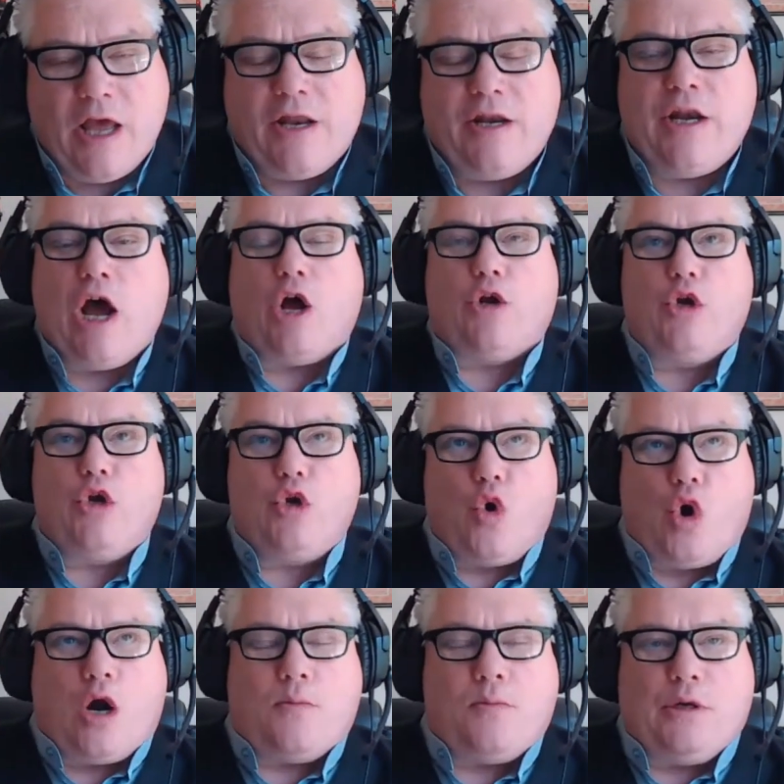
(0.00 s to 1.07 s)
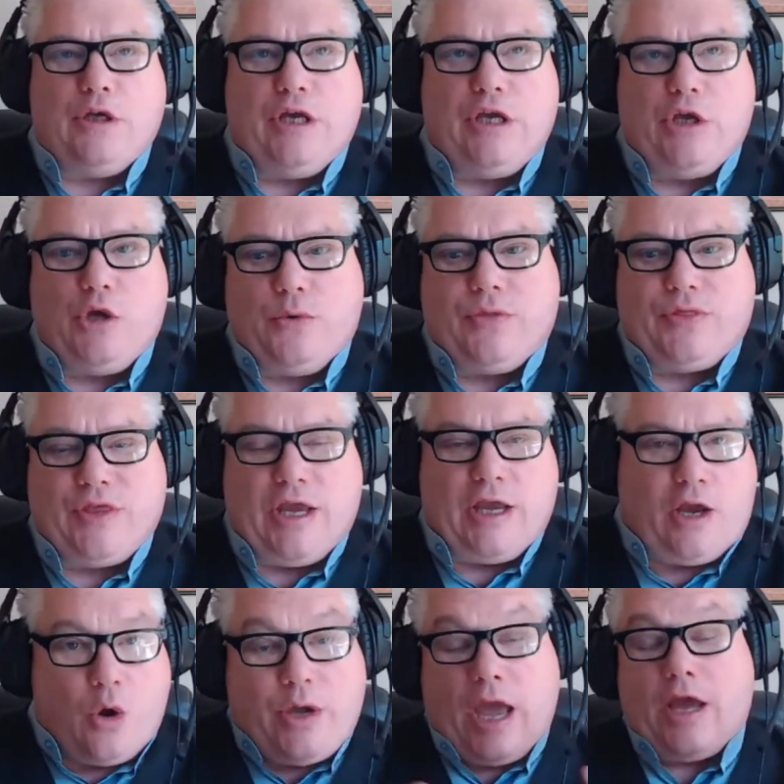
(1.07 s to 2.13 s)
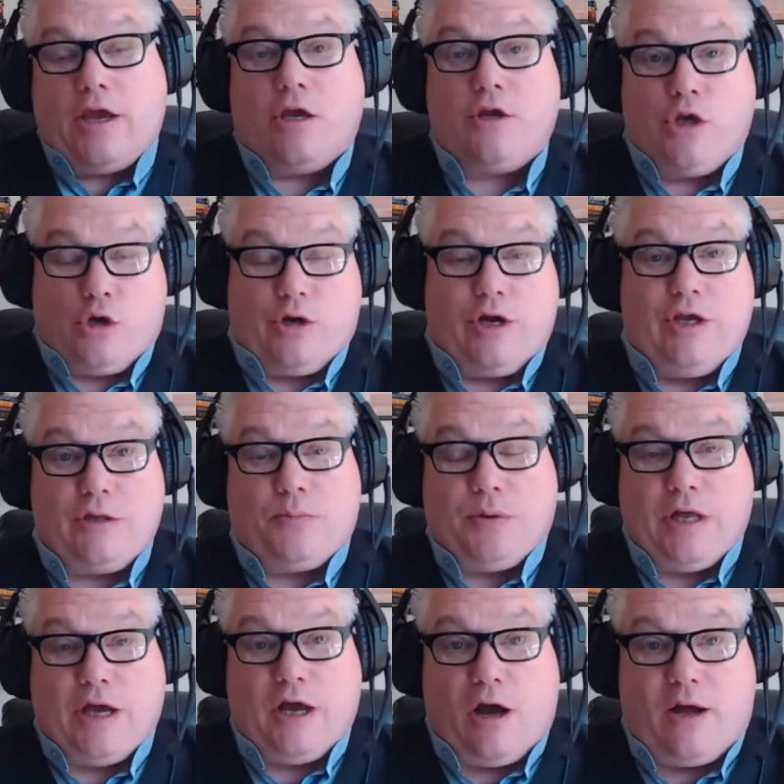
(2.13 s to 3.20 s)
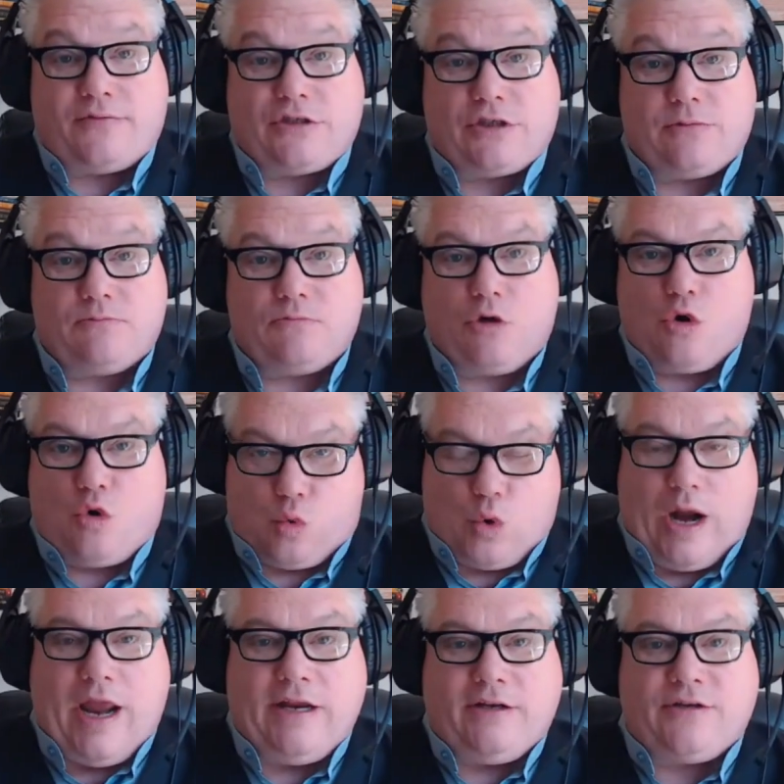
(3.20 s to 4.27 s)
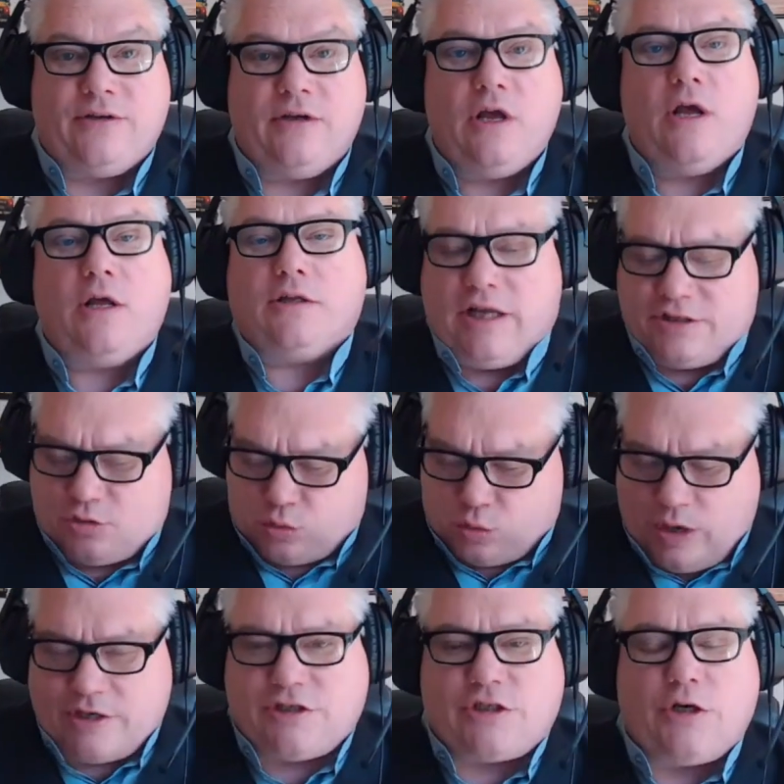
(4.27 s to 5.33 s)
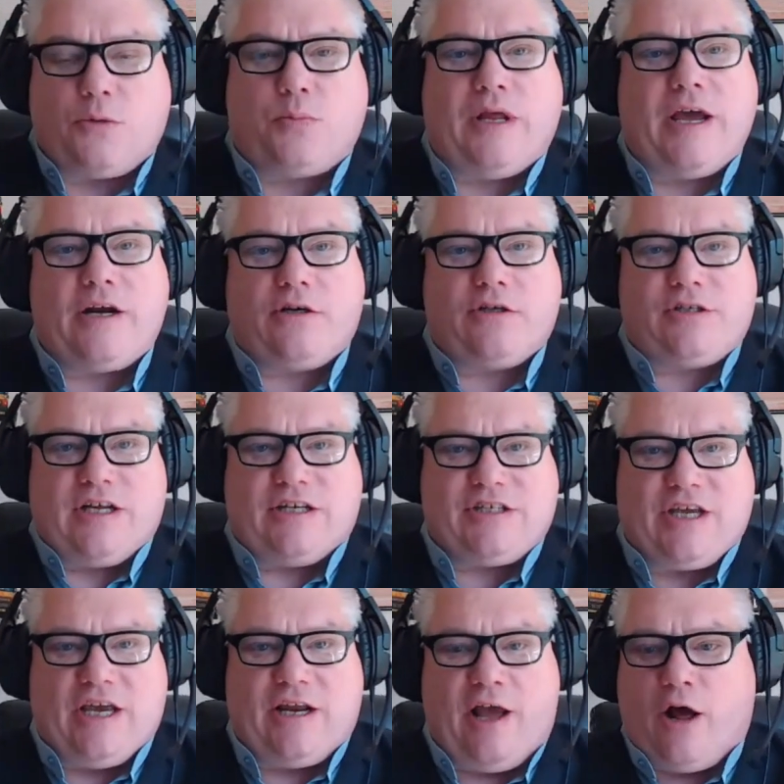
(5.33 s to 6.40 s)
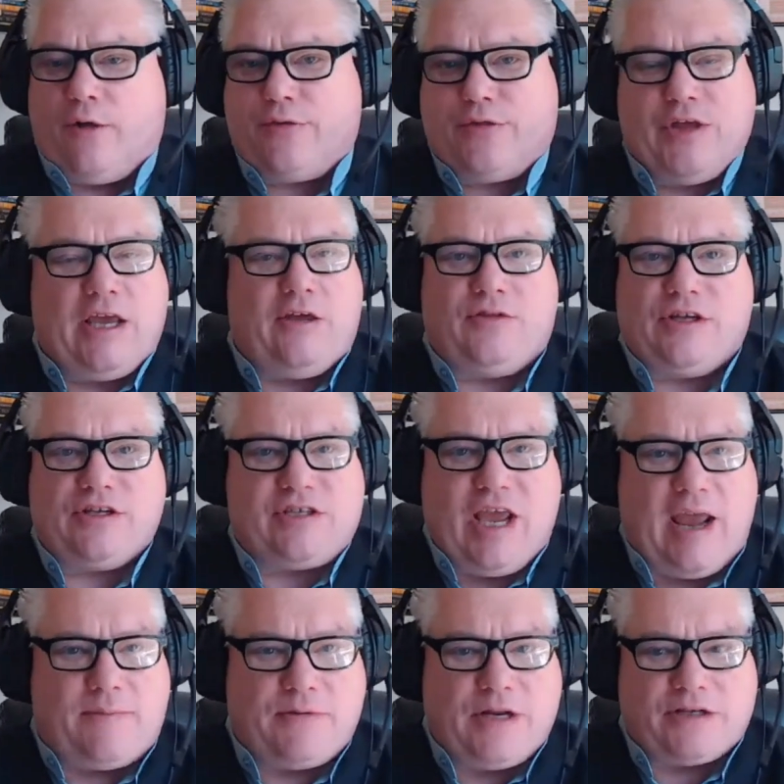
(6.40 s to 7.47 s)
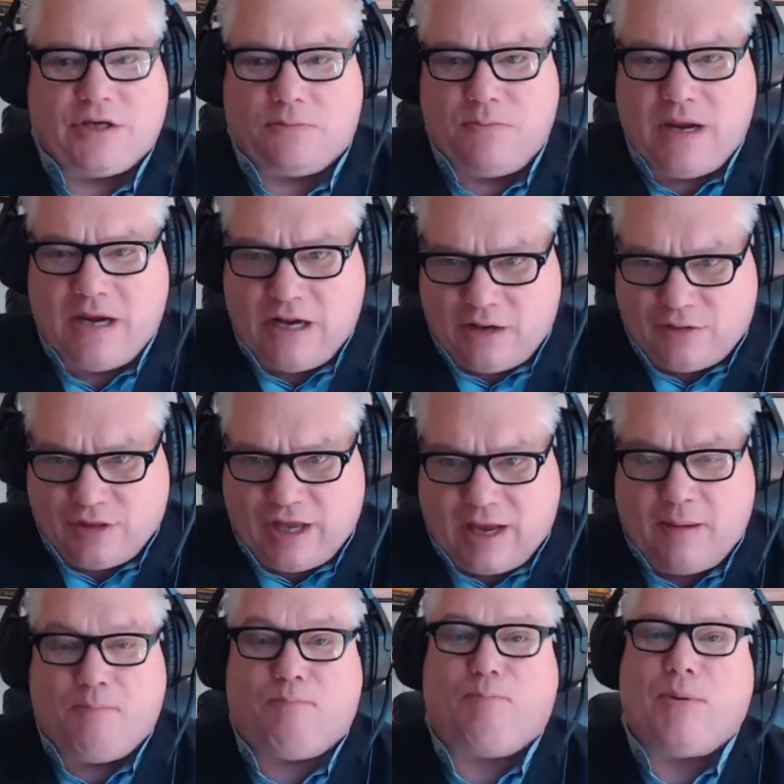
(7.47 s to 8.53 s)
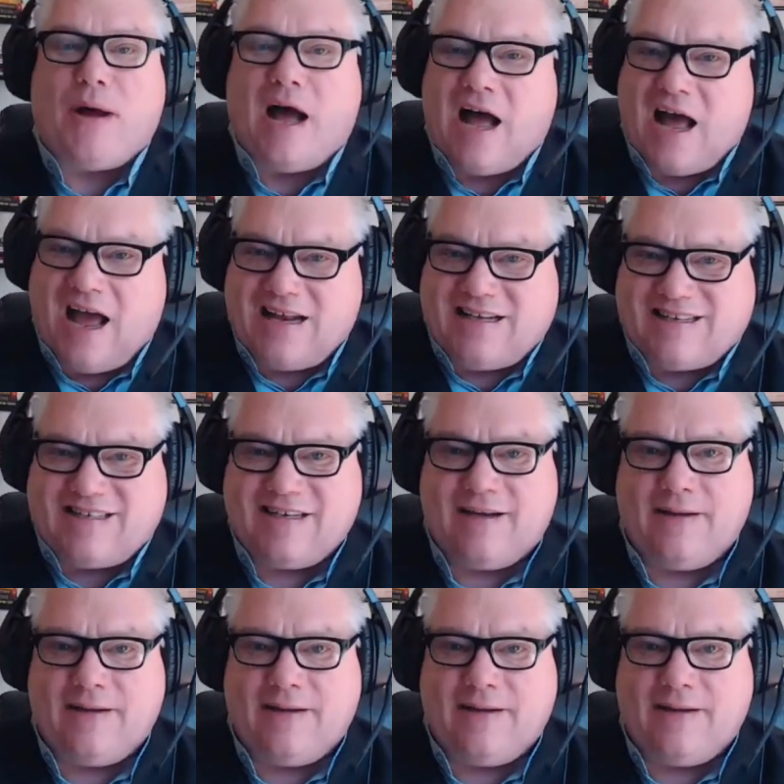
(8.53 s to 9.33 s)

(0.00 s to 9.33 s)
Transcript: Now, normally you would think, okay, you're in the playoffs. Great. Let's rest your players. Let's get healthy. This game doesn't mean anything. But